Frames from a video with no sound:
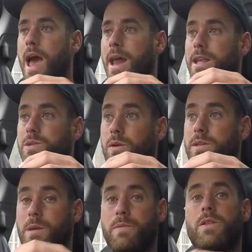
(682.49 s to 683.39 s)
and it's
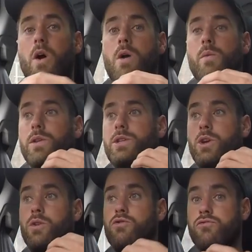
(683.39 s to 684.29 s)
something that I want
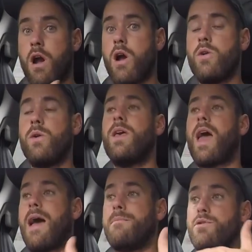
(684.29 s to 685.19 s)
to grow
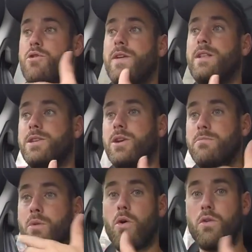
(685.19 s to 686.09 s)
and move into
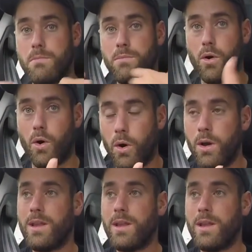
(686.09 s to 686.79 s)
more and more,